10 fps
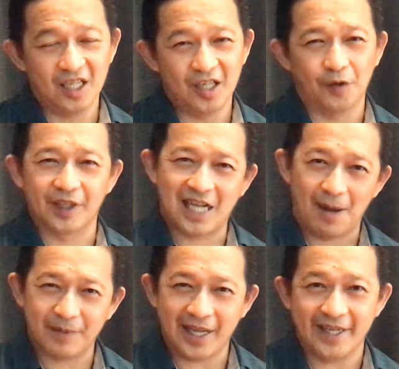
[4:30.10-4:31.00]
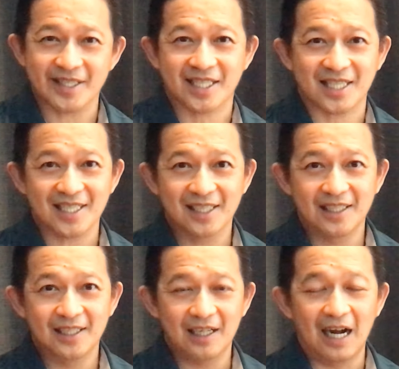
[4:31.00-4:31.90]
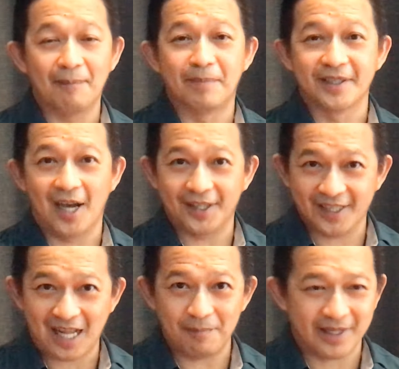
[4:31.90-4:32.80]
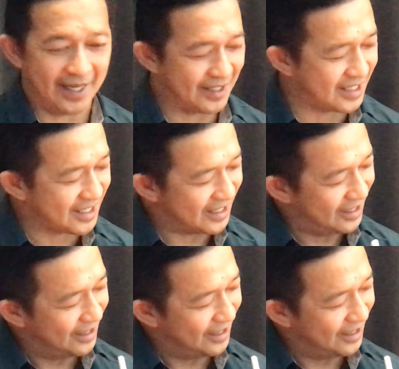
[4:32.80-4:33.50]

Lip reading: of the cupcakes are banana cupcakes?